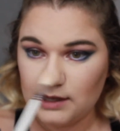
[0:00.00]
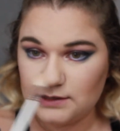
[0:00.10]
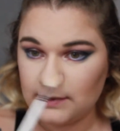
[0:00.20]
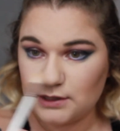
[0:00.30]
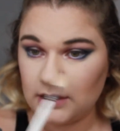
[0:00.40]

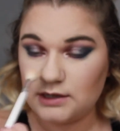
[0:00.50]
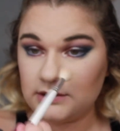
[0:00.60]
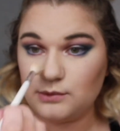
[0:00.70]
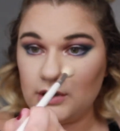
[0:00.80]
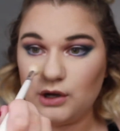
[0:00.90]
Especially
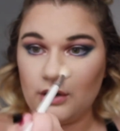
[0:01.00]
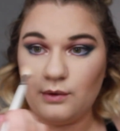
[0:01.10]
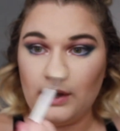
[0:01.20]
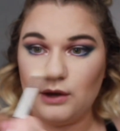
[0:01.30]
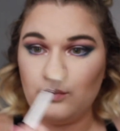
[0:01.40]
because I'm going to
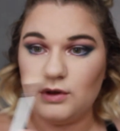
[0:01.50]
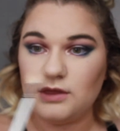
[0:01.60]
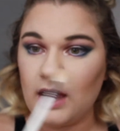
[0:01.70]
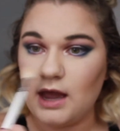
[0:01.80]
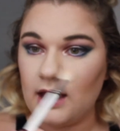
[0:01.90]
go in
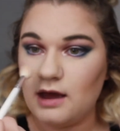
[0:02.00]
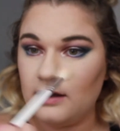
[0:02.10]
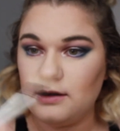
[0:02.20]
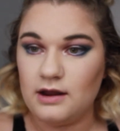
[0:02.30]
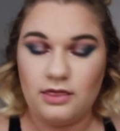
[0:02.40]
with
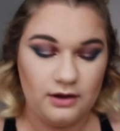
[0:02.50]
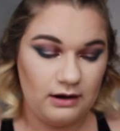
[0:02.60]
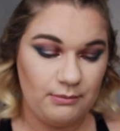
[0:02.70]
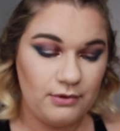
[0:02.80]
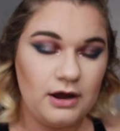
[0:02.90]

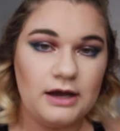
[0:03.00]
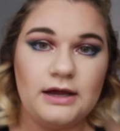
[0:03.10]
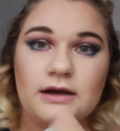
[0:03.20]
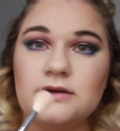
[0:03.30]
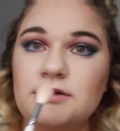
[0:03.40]
another
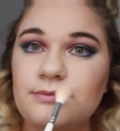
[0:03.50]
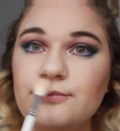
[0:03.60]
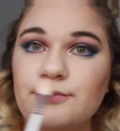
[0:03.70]
product.